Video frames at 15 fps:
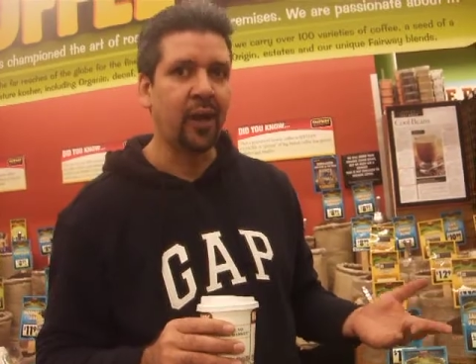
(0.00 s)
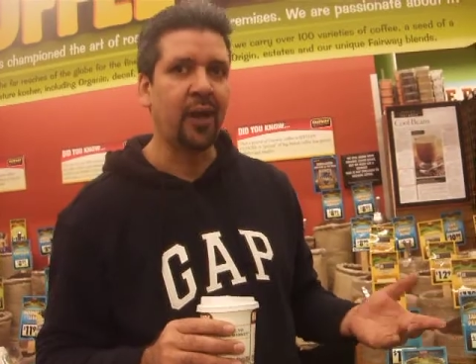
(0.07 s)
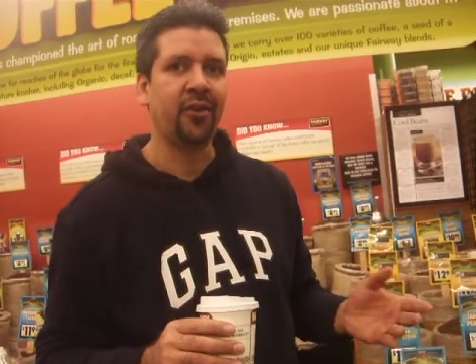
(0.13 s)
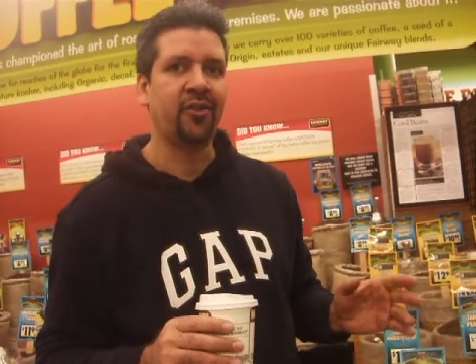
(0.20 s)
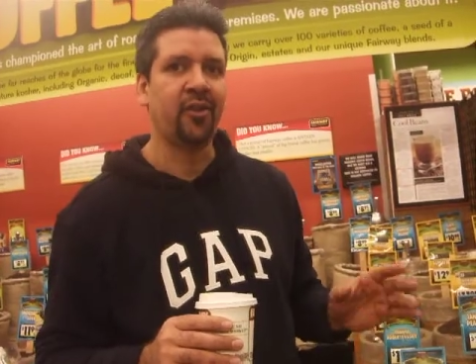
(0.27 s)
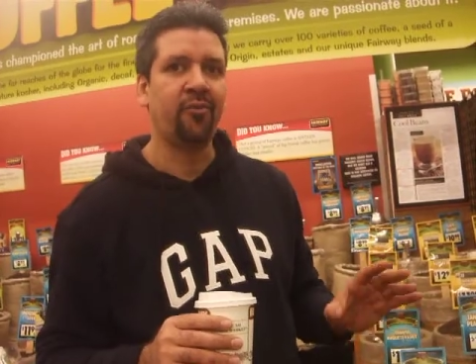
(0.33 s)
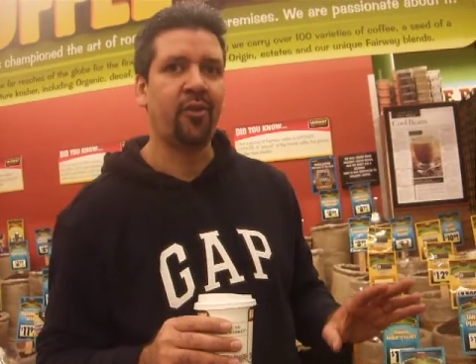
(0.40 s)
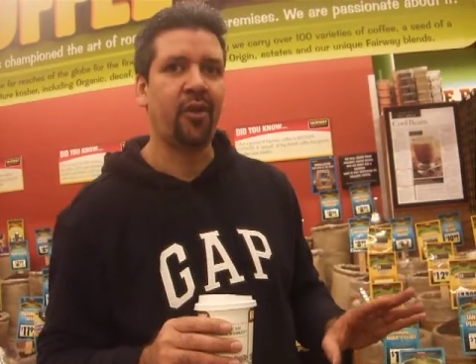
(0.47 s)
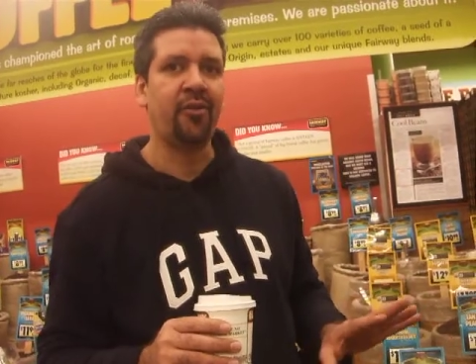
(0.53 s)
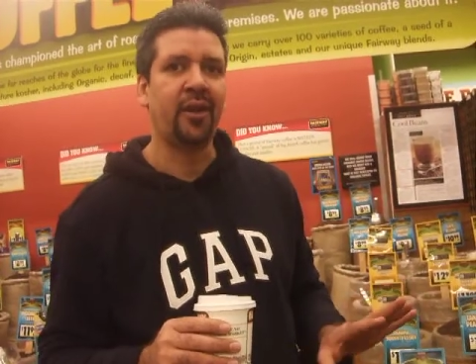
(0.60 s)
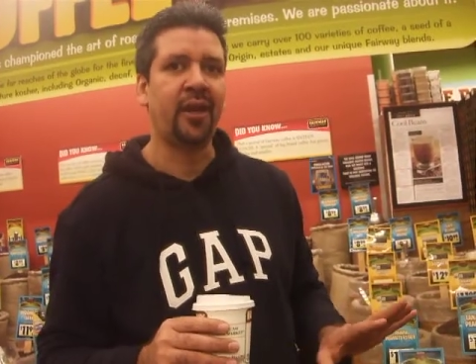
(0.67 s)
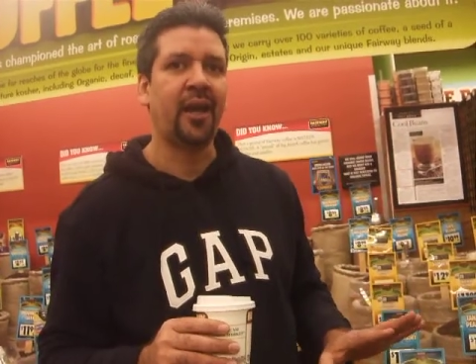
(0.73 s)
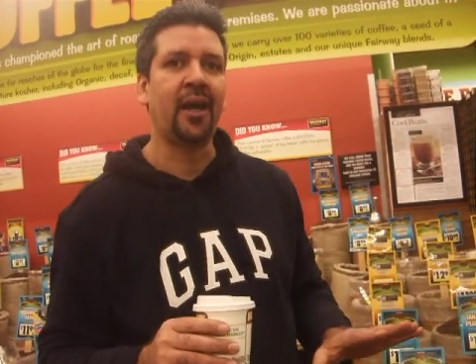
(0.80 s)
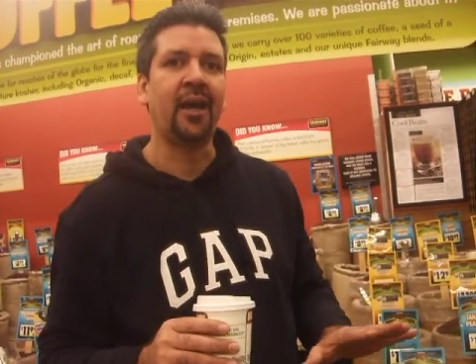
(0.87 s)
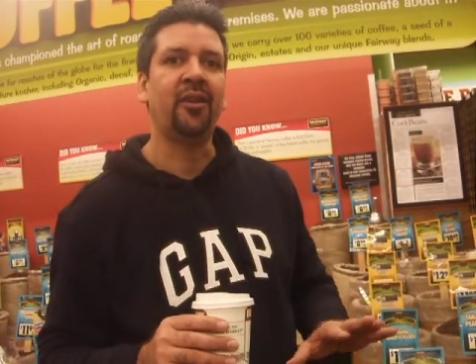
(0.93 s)
has a very
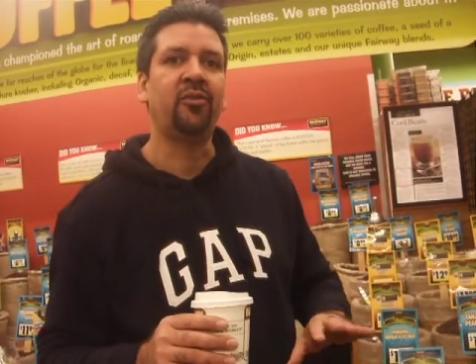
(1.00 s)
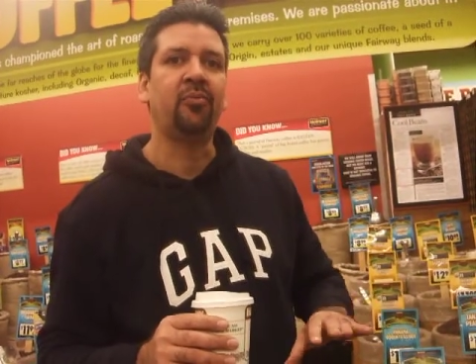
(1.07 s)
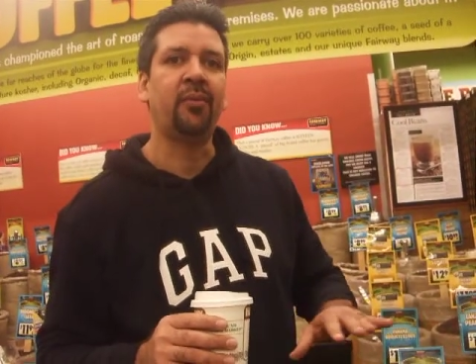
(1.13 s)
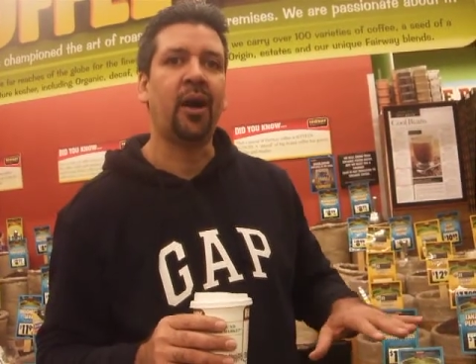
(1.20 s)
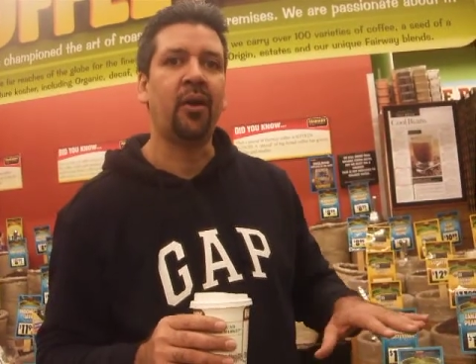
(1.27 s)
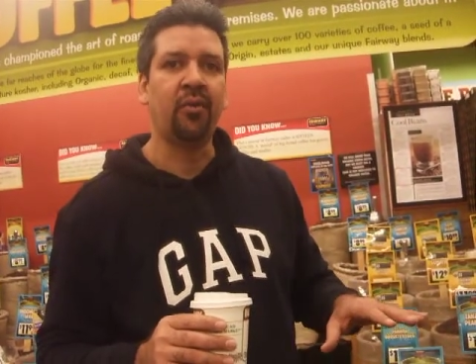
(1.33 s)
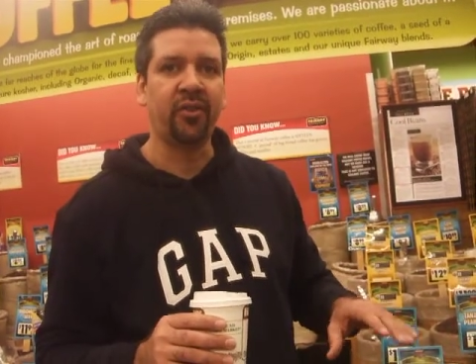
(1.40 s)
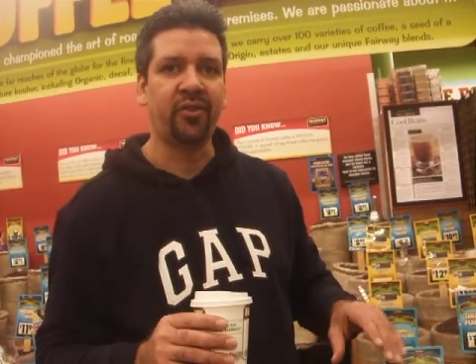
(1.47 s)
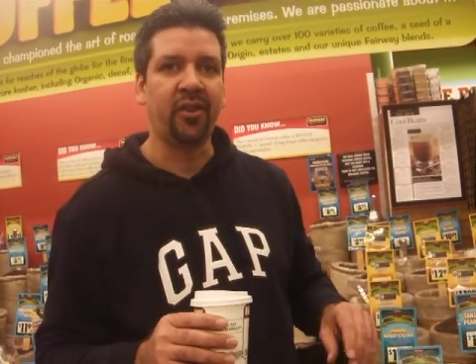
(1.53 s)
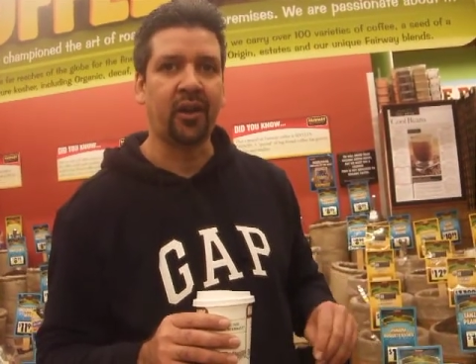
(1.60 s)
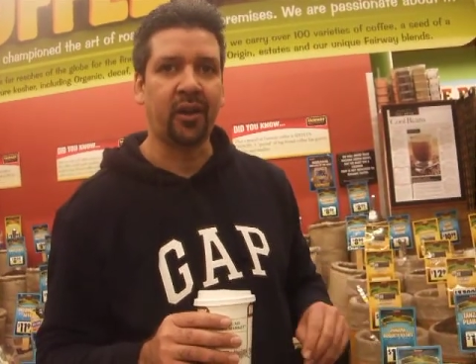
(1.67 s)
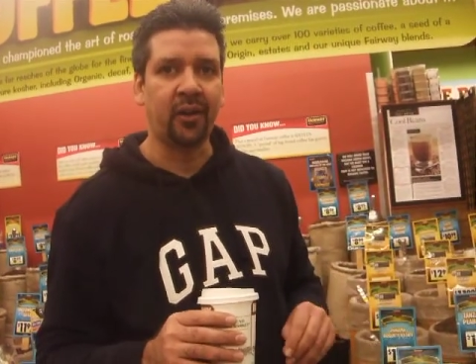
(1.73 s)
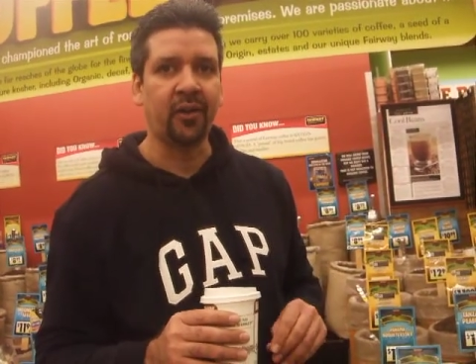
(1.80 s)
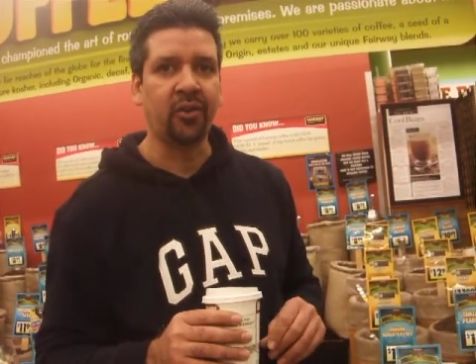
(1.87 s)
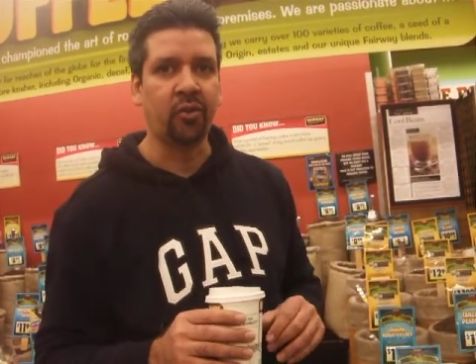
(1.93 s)
nice mild
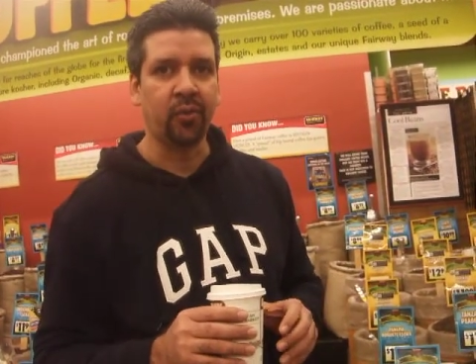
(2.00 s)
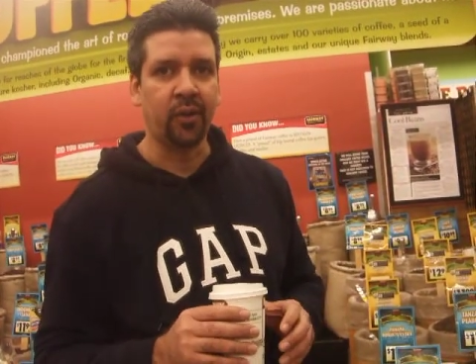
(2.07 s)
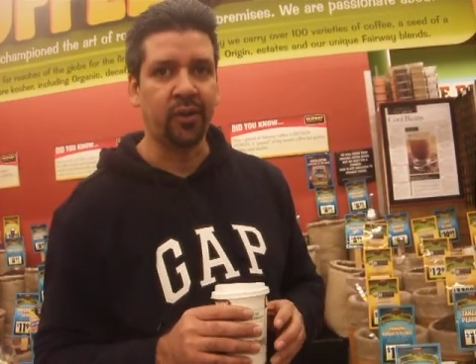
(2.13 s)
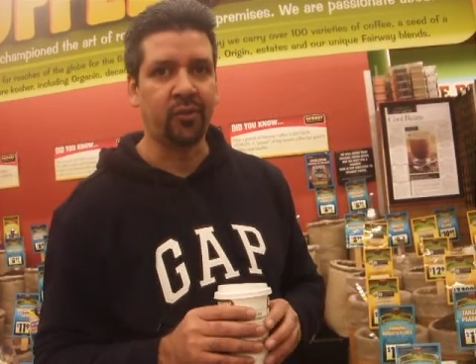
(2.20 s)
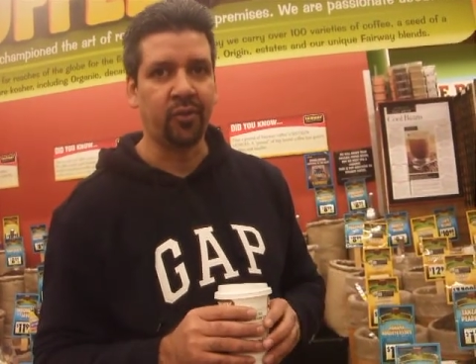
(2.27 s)
acidity to it.